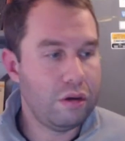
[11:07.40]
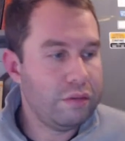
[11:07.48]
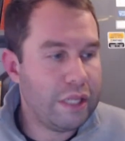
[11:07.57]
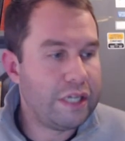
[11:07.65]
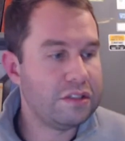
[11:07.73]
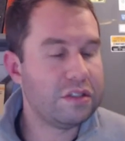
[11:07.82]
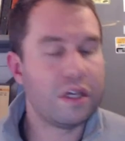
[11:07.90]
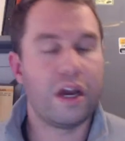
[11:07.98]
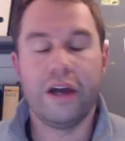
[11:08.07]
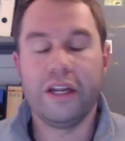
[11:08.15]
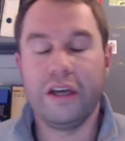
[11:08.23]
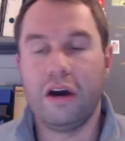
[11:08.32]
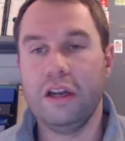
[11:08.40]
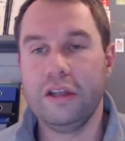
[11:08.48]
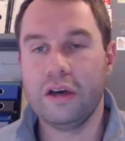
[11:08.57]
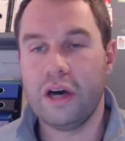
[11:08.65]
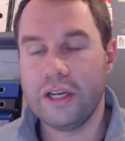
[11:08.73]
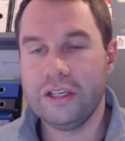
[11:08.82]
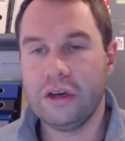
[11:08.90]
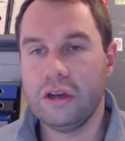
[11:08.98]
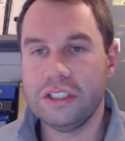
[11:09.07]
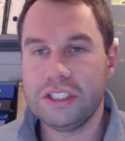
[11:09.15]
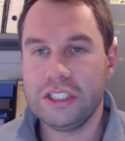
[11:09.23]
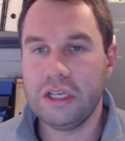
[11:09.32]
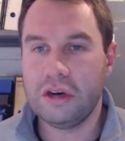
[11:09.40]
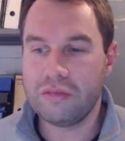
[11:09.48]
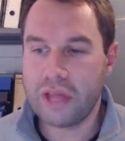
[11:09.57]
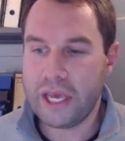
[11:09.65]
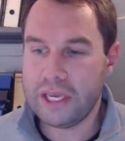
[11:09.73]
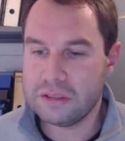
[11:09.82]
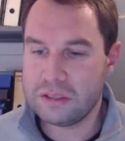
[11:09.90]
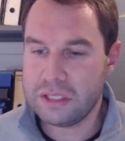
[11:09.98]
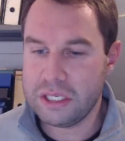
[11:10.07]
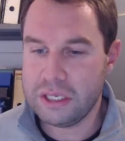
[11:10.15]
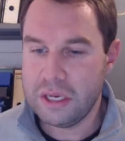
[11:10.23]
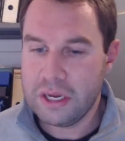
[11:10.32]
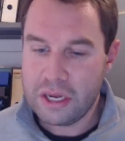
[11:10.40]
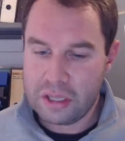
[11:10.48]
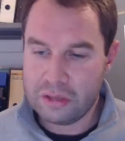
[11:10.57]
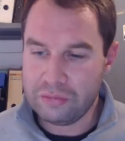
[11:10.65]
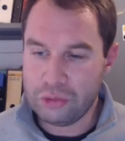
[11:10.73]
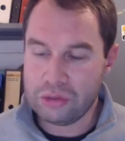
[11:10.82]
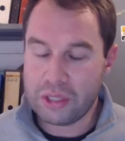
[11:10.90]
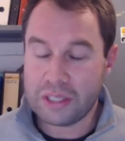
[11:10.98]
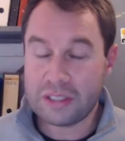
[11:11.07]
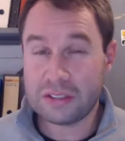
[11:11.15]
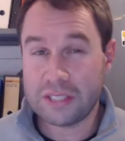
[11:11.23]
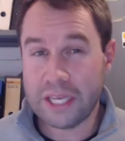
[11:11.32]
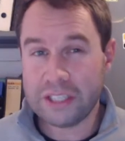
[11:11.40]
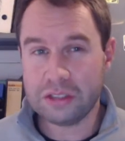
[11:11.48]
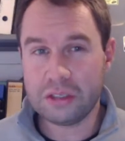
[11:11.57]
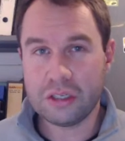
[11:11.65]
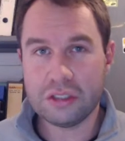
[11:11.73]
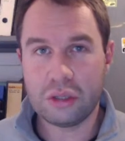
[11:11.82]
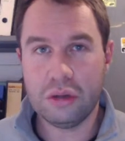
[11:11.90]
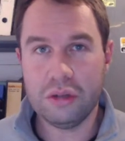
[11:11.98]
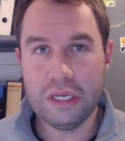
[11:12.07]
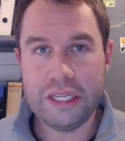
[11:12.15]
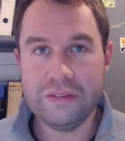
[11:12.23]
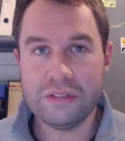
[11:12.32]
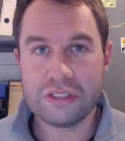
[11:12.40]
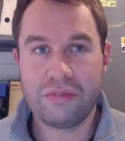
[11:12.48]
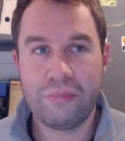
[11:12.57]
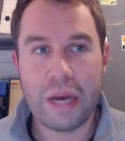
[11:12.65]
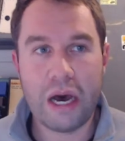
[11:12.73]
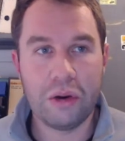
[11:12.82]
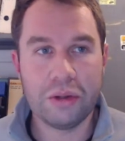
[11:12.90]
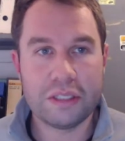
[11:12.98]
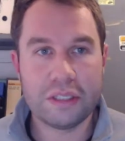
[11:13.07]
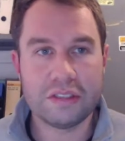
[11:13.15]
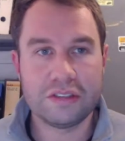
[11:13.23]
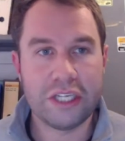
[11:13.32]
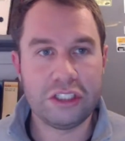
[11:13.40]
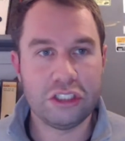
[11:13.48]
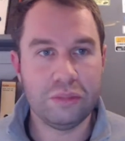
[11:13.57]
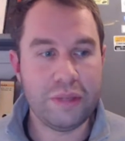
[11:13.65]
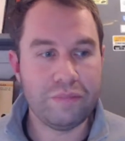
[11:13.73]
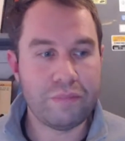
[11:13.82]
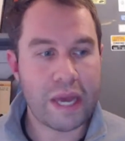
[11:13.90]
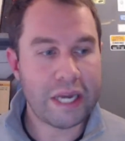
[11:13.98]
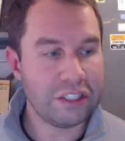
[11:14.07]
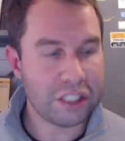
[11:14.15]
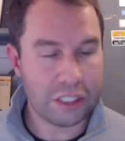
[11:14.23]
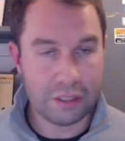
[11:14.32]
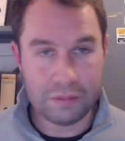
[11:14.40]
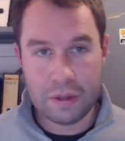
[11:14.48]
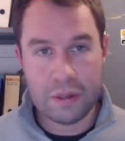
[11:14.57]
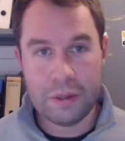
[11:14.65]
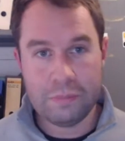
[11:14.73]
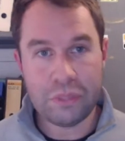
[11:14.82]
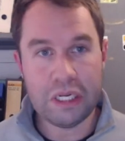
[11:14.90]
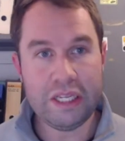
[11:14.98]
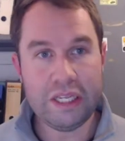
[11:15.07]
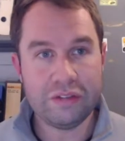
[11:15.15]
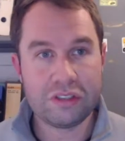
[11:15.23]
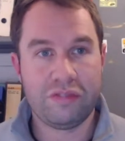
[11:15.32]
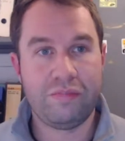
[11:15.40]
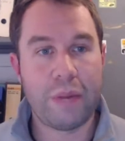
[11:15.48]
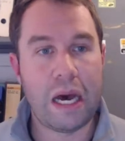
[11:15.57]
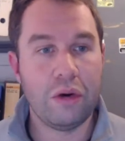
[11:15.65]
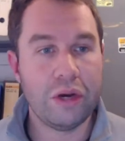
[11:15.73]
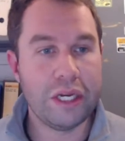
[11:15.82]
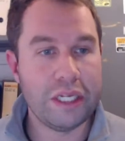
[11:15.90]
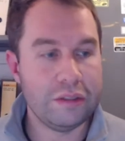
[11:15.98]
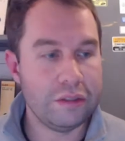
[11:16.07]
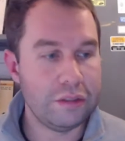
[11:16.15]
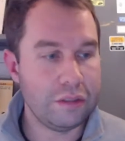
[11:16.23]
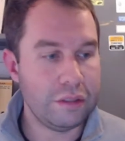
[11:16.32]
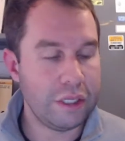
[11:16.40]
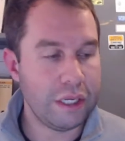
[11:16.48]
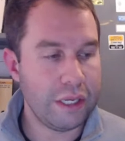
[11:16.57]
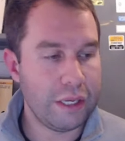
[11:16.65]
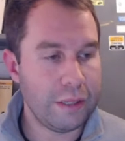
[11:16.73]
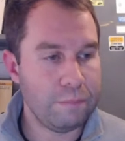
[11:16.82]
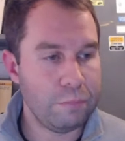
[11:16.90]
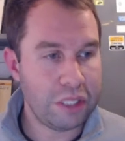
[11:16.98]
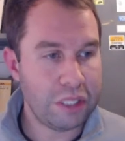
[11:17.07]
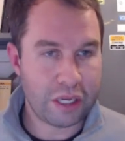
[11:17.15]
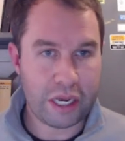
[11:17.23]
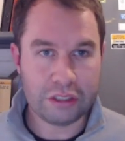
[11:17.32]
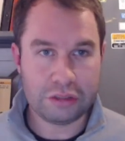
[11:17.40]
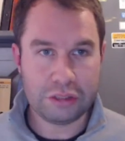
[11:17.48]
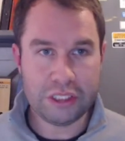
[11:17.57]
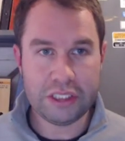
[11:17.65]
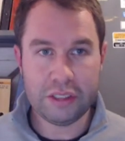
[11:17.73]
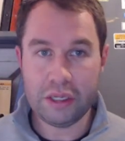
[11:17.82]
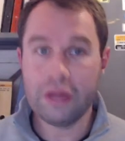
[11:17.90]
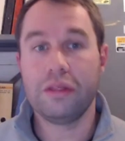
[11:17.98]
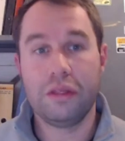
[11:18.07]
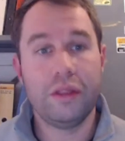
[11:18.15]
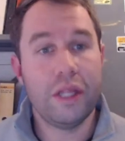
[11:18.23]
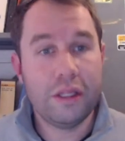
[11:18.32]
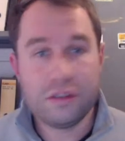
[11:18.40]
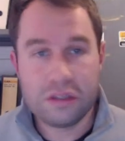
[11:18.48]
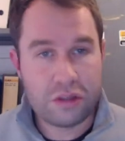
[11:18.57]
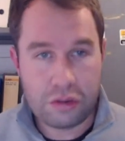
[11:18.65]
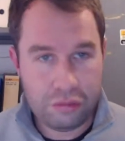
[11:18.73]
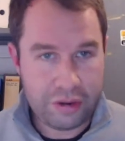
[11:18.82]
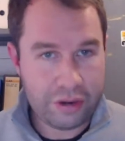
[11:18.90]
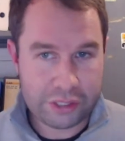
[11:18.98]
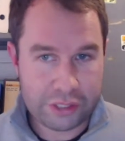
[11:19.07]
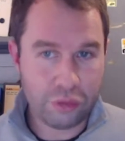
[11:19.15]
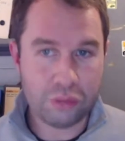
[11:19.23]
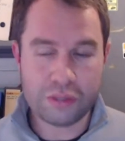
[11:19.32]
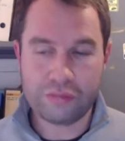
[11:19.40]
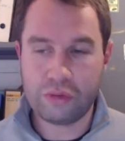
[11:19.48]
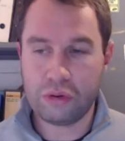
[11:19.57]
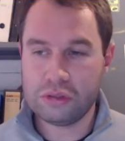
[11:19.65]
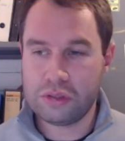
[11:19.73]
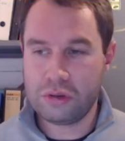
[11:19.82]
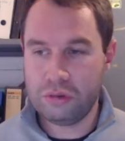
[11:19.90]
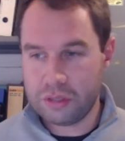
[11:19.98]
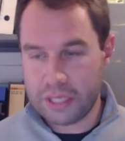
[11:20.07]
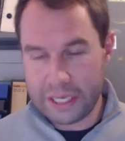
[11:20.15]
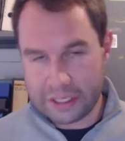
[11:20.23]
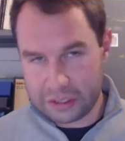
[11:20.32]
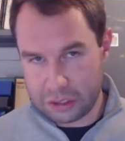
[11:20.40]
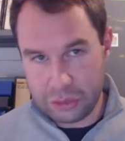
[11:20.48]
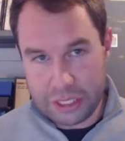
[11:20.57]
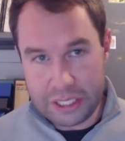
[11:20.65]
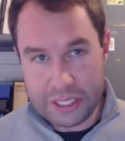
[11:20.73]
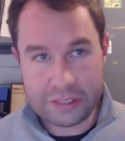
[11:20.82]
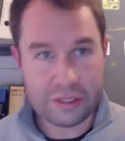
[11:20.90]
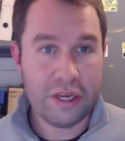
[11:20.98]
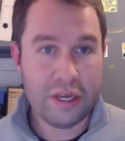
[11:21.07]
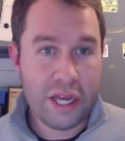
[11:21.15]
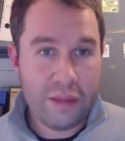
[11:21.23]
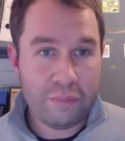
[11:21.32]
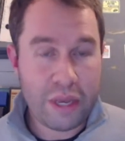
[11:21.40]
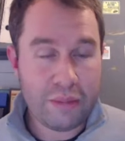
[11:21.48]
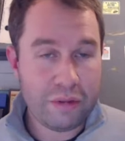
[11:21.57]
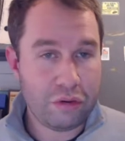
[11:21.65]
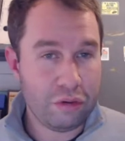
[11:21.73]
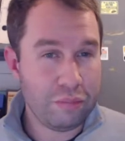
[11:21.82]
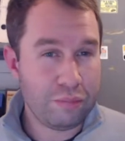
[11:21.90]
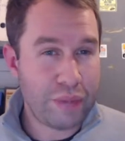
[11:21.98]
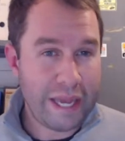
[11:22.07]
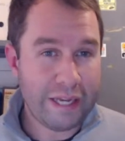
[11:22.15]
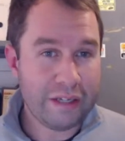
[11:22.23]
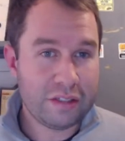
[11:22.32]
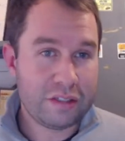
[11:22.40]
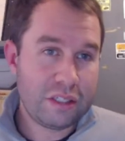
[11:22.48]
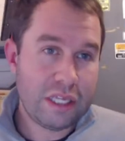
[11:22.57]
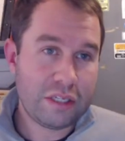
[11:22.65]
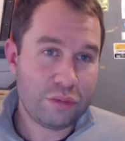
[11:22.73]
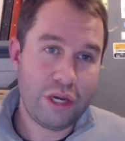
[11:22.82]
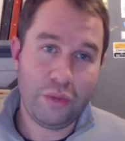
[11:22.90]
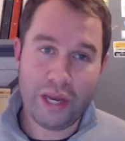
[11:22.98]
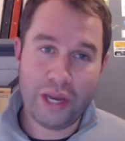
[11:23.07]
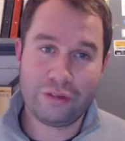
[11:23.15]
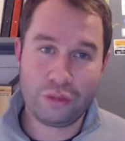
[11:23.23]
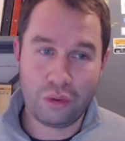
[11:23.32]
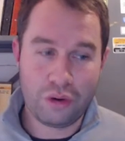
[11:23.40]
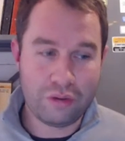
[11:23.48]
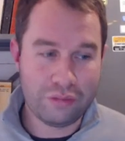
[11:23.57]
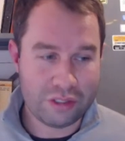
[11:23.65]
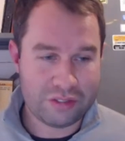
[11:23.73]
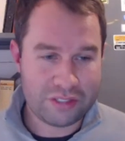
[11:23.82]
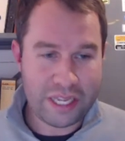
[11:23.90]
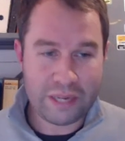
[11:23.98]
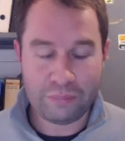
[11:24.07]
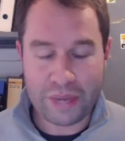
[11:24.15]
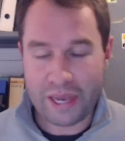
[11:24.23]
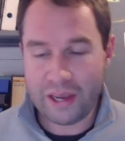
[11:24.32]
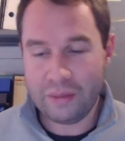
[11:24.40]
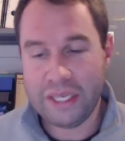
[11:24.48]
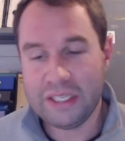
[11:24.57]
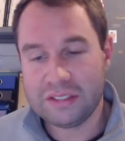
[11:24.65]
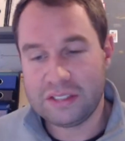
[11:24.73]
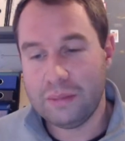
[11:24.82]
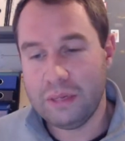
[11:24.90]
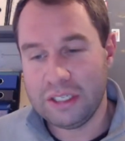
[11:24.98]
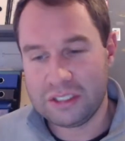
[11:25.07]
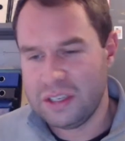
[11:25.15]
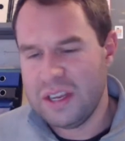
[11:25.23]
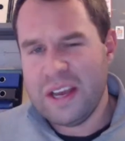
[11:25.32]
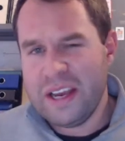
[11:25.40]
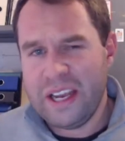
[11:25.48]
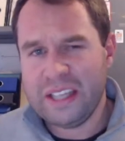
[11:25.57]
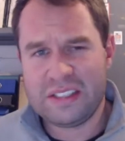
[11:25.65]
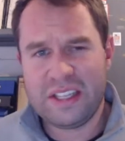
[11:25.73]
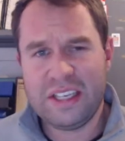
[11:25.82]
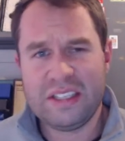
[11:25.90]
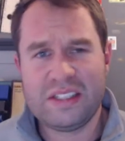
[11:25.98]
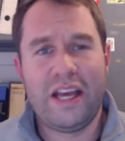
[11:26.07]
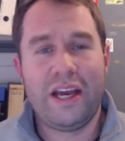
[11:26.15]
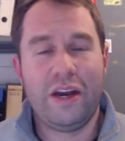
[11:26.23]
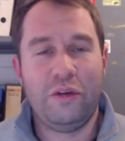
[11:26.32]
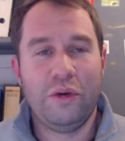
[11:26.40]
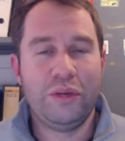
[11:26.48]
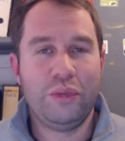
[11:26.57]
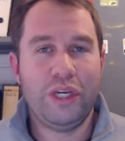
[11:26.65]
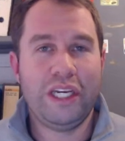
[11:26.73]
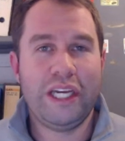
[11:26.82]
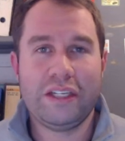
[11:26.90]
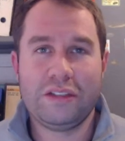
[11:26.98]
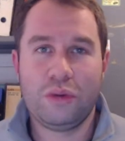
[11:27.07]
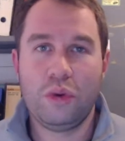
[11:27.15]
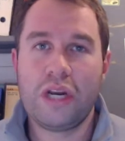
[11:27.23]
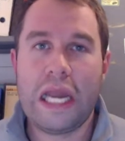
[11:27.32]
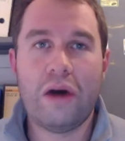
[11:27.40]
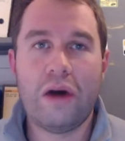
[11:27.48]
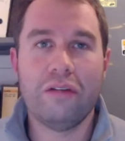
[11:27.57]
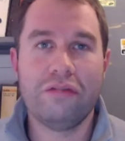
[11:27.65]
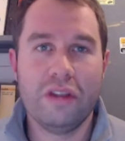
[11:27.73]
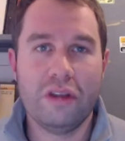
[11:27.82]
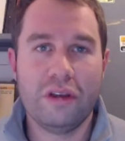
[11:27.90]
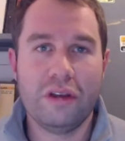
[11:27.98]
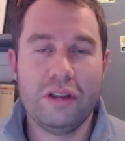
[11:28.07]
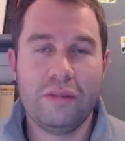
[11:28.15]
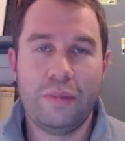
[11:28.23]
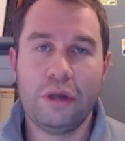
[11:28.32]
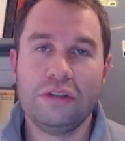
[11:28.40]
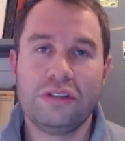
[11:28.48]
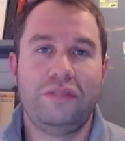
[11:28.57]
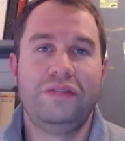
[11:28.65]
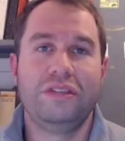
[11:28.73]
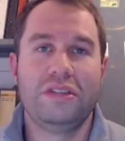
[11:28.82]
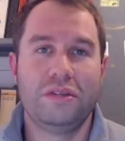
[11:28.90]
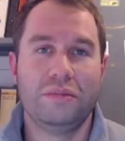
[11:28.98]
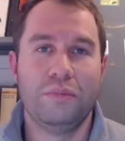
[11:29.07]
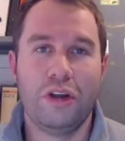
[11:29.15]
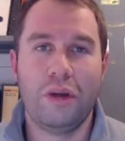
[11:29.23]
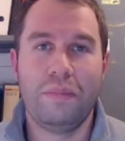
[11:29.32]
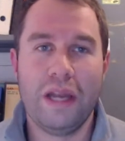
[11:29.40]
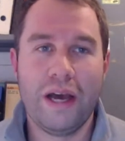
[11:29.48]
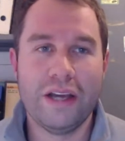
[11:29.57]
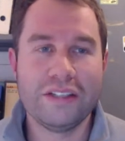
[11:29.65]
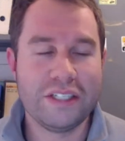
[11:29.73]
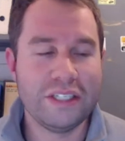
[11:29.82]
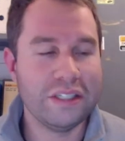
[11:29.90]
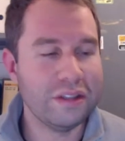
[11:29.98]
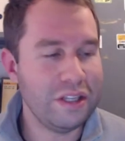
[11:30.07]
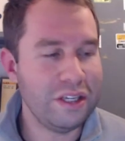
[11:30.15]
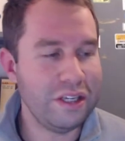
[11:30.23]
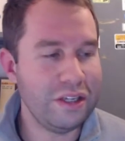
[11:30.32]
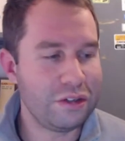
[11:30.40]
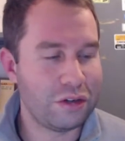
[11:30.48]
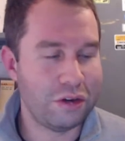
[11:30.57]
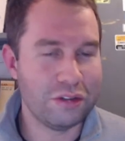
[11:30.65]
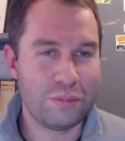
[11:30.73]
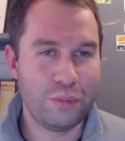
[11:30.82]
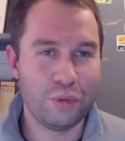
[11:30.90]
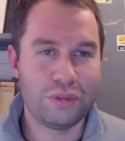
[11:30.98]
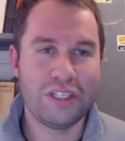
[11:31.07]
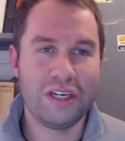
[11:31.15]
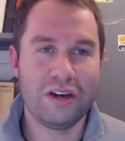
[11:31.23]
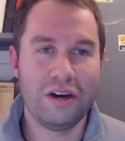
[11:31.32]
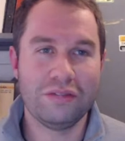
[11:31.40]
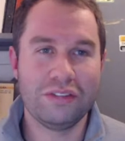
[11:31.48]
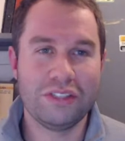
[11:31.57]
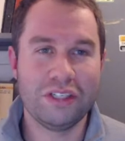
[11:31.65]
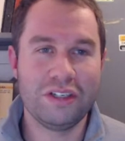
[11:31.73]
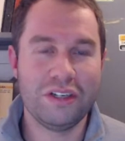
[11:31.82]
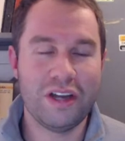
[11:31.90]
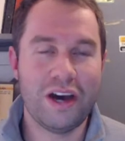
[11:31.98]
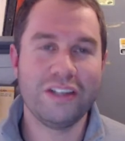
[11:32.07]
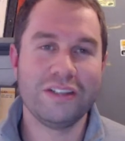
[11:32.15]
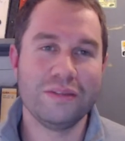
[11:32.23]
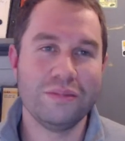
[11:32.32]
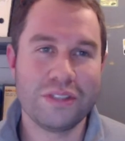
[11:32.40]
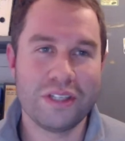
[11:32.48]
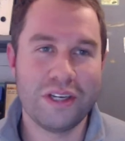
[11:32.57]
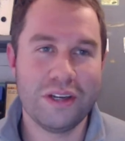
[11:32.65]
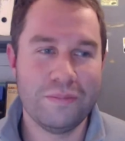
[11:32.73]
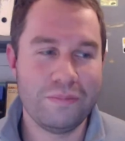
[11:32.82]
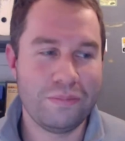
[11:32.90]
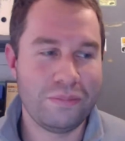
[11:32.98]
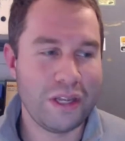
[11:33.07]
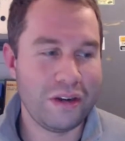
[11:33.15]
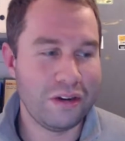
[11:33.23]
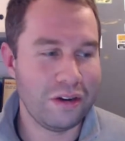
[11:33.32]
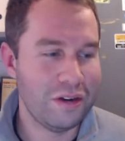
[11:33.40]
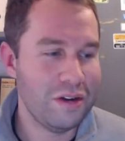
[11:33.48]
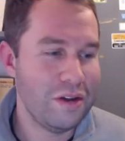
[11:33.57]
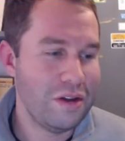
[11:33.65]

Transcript: that is the guiding ideology of the ANC, the view that the state should control the levers of power, that the state should be managing the levers of power in the country. And this is through various forms, of course, through the SOEs, maybe through banks. That's why we have talk of a state bank being established. It's things like when we get talk now of the post office monopolizing the transporting of certain items that are